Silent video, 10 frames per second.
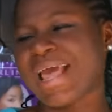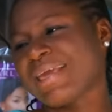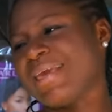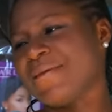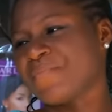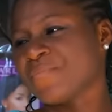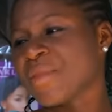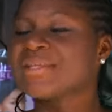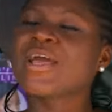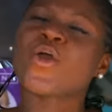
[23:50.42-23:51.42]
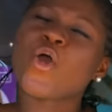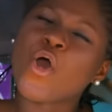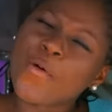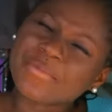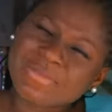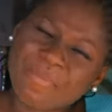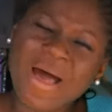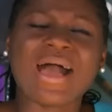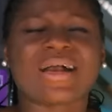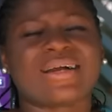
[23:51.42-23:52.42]
Amen. Like him. Amen. Then comes
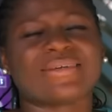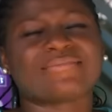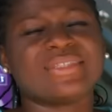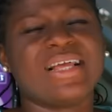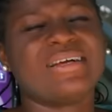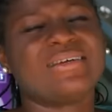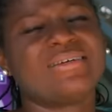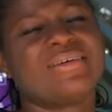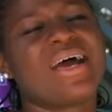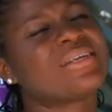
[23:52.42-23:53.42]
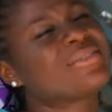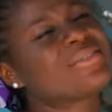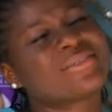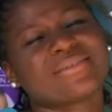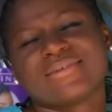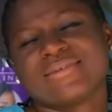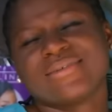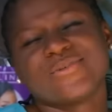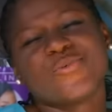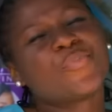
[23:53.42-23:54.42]
back, and
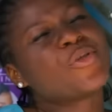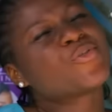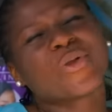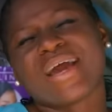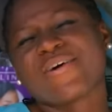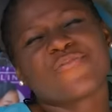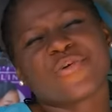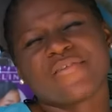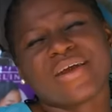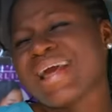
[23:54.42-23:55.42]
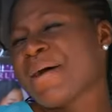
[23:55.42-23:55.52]
we'll be together forever in